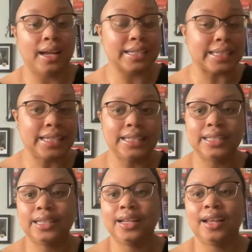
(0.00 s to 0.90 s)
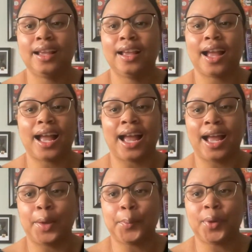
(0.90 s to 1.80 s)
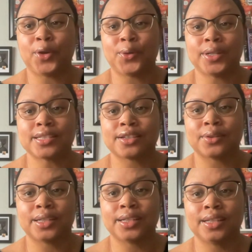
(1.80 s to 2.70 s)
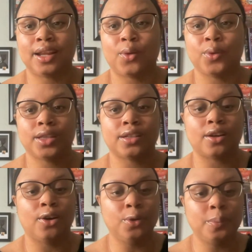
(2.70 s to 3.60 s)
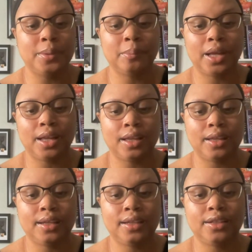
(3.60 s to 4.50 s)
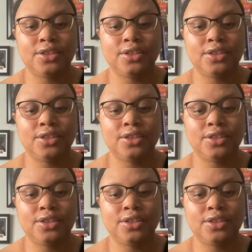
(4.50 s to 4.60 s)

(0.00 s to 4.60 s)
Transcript: Again, I'm going to go in with an open mind.